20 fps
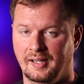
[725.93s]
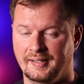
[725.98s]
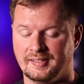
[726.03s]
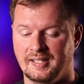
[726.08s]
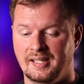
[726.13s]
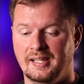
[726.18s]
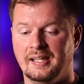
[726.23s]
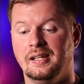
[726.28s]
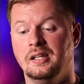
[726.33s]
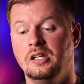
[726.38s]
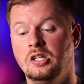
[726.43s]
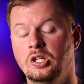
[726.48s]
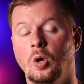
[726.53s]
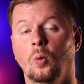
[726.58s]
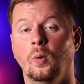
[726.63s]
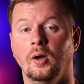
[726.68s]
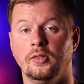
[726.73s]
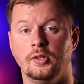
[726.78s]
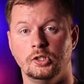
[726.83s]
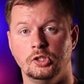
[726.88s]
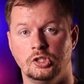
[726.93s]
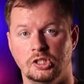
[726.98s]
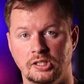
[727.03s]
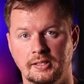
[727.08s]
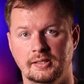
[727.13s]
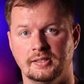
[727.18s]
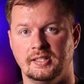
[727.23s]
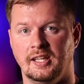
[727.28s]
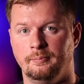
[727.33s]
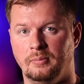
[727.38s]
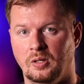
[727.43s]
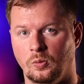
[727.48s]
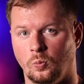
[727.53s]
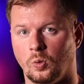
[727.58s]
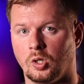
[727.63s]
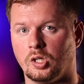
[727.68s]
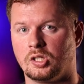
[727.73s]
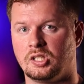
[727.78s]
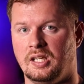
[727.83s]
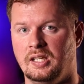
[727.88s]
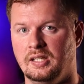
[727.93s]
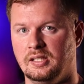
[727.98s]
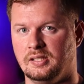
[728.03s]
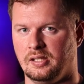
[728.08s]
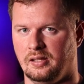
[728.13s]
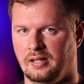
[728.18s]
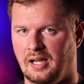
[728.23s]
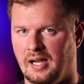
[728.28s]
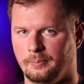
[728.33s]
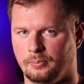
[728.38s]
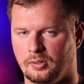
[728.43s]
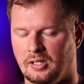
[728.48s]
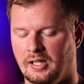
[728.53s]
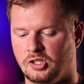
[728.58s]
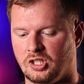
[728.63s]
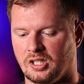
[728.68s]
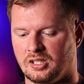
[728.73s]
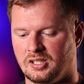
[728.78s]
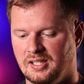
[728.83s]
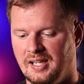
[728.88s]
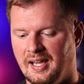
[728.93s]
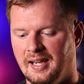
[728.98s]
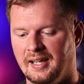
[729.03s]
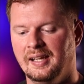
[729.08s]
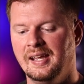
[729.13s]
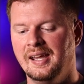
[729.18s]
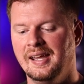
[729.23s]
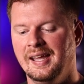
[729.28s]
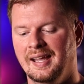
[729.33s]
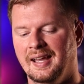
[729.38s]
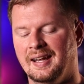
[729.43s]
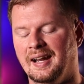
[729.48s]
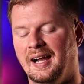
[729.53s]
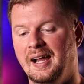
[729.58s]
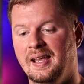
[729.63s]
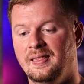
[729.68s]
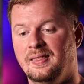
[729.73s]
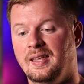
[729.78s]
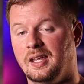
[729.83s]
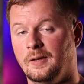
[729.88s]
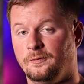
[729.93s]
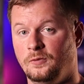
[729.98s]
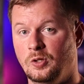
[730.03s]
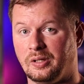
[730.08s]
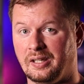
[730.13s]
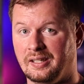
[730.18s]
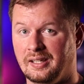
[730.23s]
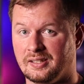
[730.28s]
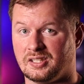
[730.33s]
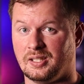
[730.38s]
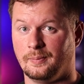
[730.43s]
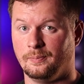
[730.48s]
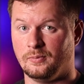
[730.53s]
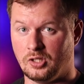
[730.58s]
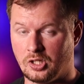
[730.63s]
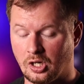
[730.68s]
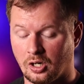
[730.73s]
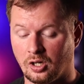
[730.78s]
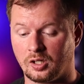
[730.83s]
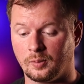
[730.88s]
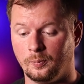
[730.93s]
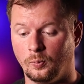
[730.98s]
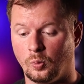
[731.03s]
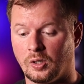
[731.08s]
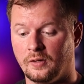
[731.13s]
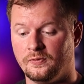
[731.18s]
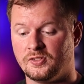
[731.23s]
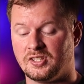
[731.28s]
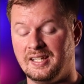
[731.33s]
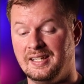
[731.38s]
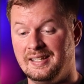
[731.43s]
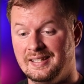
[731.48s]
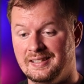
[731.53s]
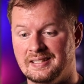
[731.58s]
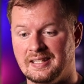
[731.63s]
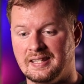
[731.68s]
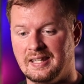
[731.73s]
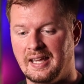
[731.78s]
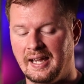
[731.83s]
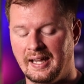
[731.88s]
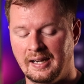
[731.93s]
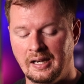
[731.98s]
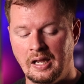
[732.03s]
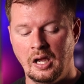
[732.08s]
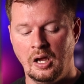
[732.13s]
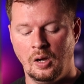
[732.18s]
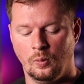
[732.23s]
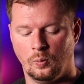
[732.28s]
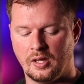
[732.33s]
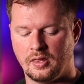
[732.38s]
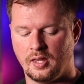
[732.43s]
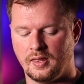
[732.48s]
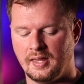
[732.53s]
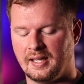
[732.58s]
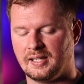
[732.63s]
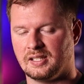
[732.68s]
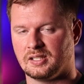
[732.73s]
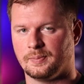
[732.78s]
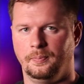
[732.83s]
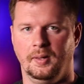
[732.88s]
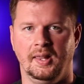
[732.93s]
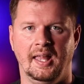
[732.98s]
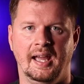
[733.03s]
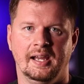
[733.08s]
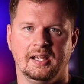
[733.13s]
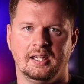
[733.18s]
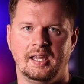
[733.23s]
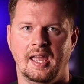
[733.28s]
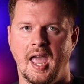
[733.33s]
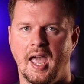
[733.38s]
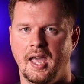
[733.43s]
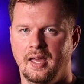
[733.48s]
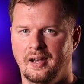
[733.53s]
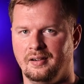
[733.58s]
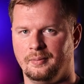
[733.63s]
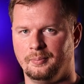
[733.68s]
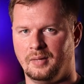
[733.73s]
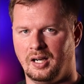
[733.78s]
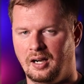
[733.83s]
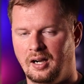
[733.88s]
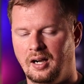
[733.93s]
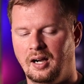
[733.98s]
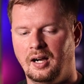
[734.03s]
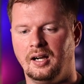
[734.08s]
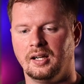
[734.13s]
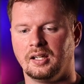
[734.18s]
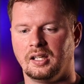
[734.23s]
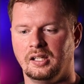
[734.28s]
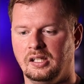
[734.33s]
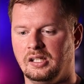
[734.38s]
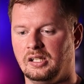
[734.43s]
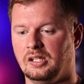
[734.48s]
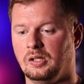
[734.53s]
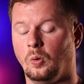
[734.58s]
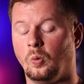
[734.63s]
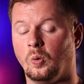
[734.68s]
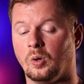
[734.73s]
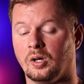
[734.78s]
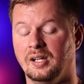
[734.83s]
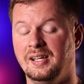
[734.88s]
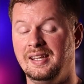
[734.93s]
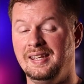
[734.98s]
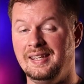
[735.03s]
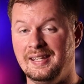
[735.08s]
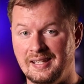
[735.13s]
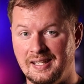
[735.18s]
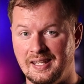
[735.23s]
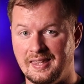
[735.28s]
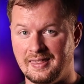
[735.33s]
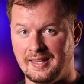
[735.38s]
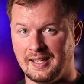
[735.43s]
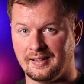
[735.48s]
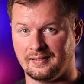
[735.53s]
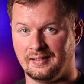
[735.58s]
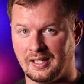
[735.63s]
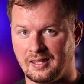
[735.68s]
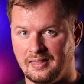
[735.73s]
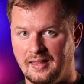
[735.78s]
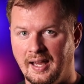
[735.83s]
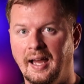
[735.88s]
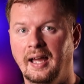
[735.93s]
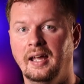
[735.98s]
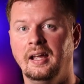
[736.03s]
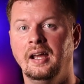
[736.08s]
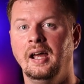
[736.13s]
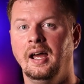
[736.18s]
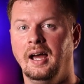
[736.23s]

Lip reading: has hit. No other genes have been worked into that project yet, and I think if you can get some dark morphs into that, whether that is Blackhead or Mahogany or anything like that,